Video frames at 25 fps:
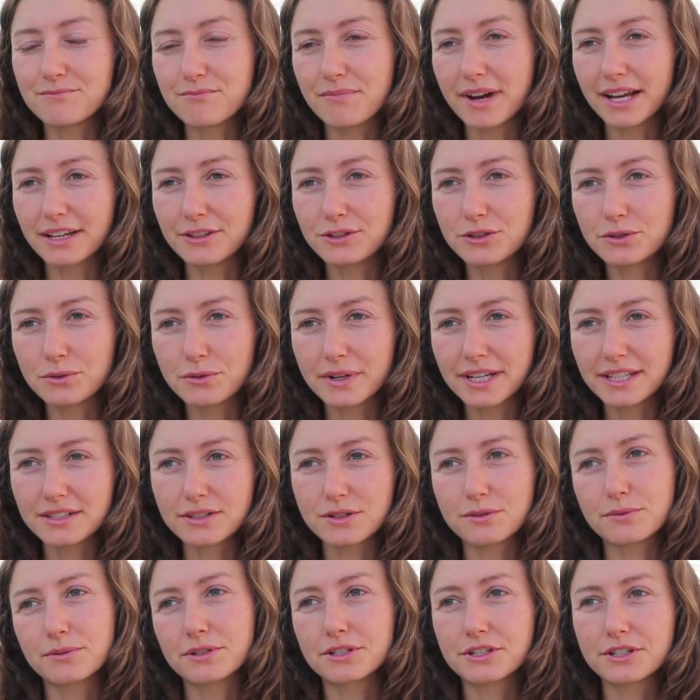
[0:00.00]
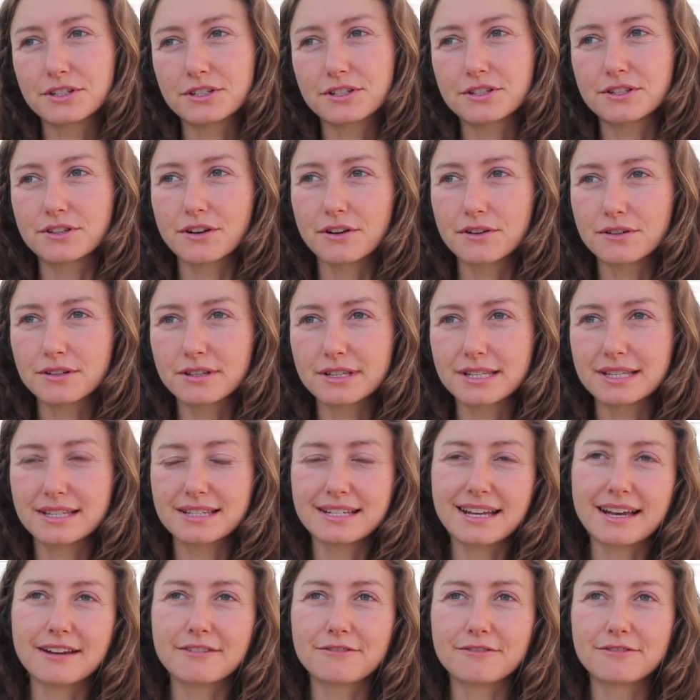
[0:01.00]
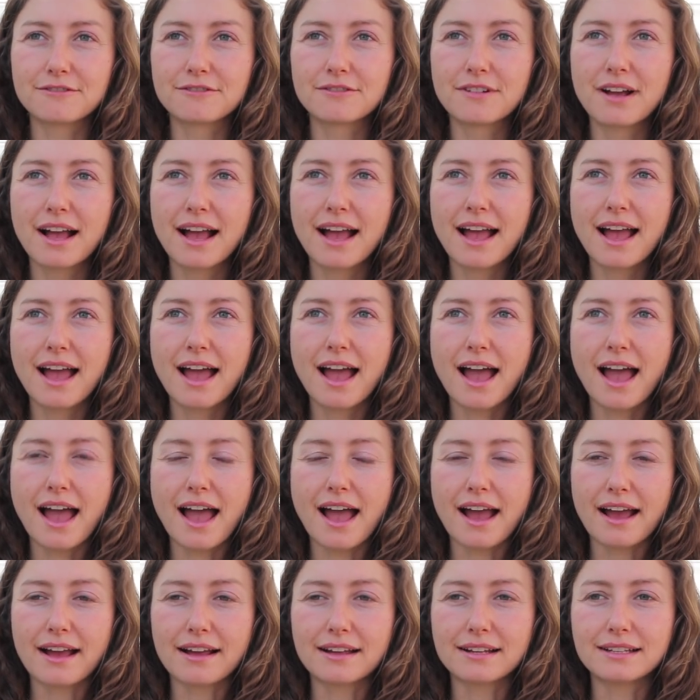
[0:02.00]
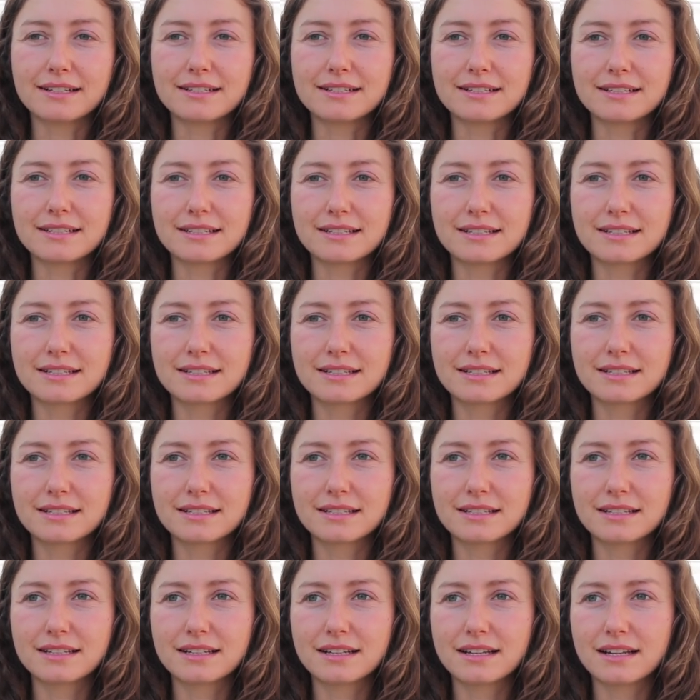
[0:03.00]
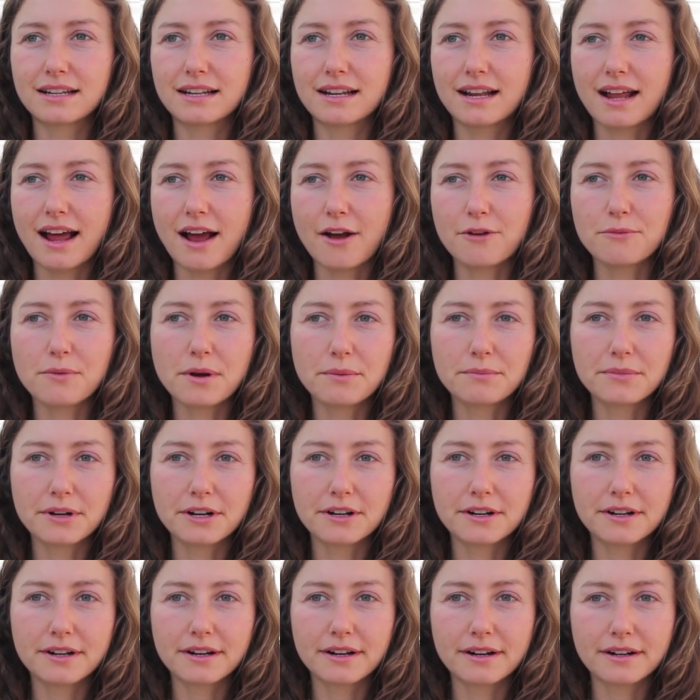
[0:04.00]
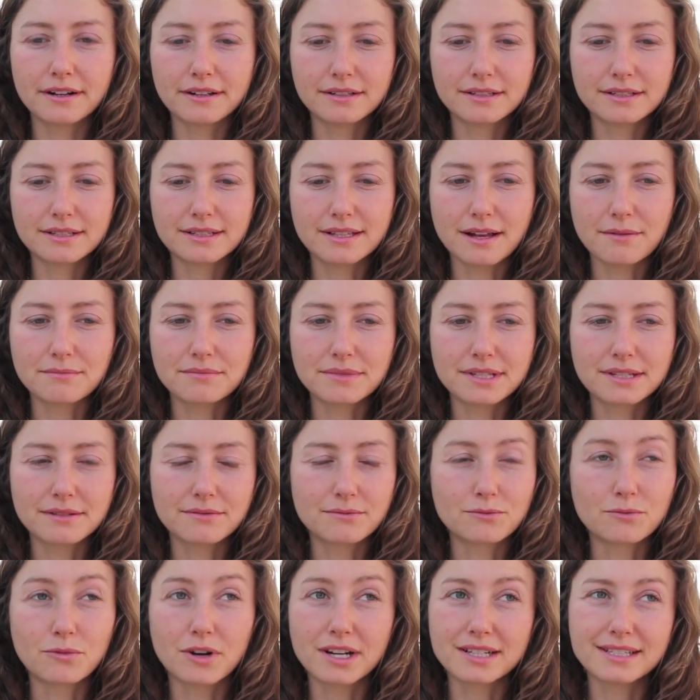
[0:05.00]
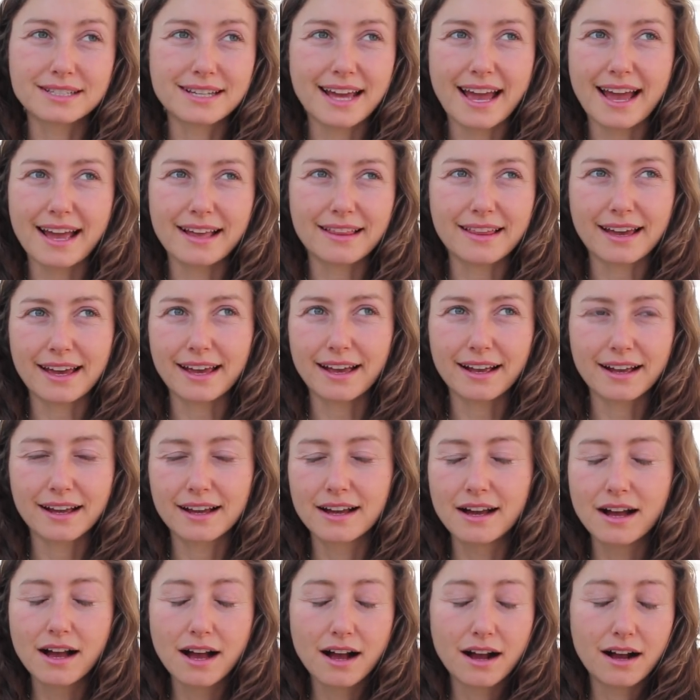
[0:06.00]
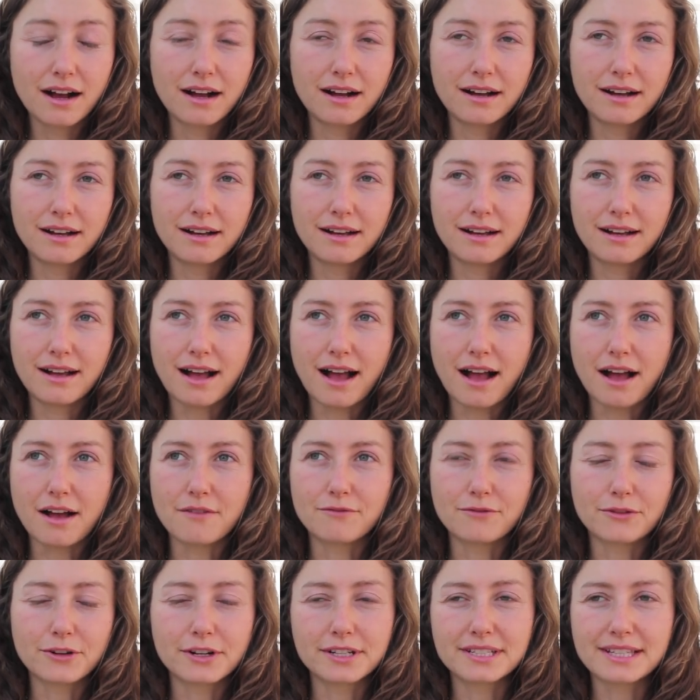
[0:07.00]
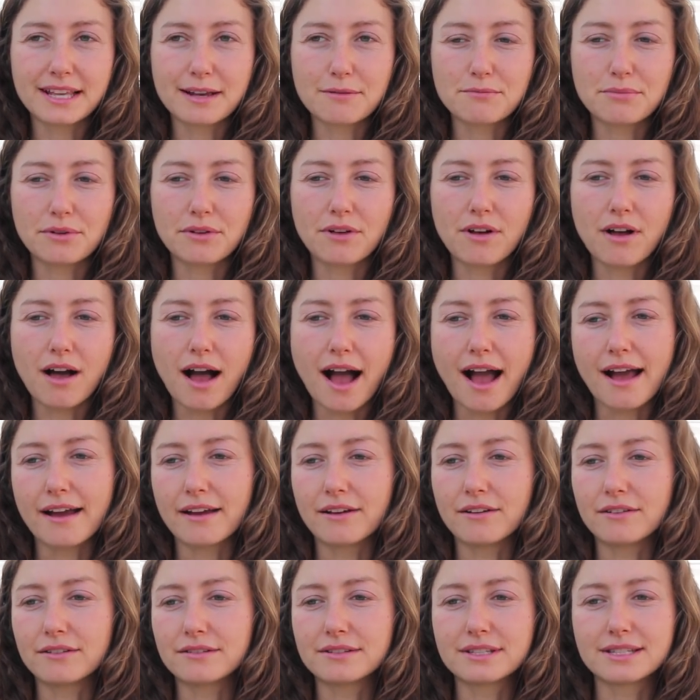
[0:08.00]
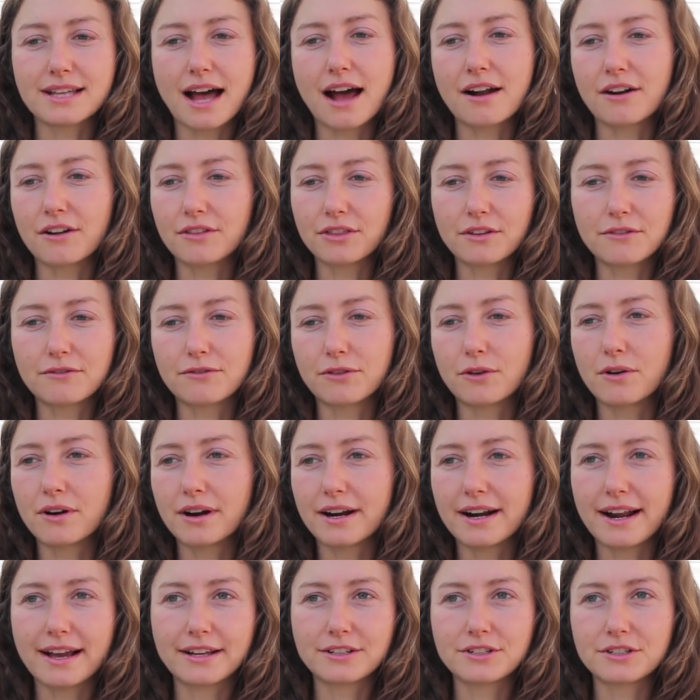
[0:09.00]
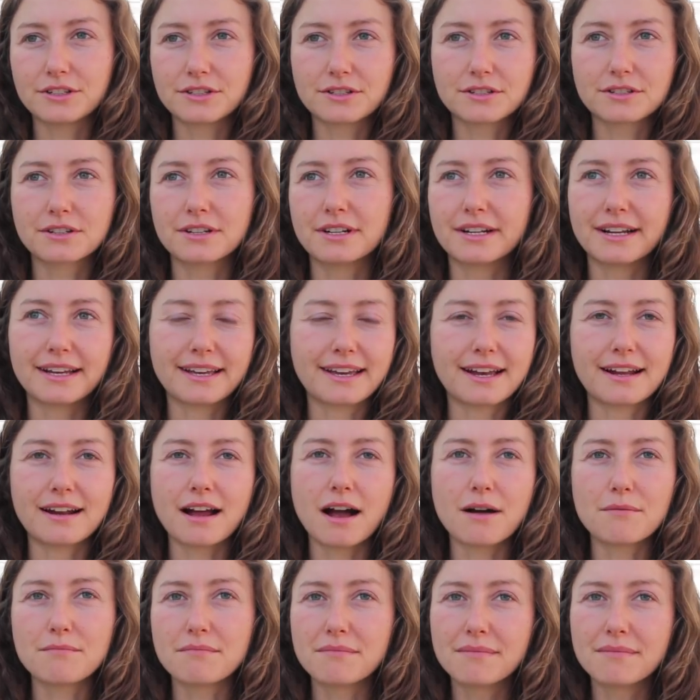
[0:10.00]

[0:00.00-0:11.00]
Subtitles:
my joints were just so stiff, and I remember one day, like, for example, I sat on the floor and I just couldn't get up.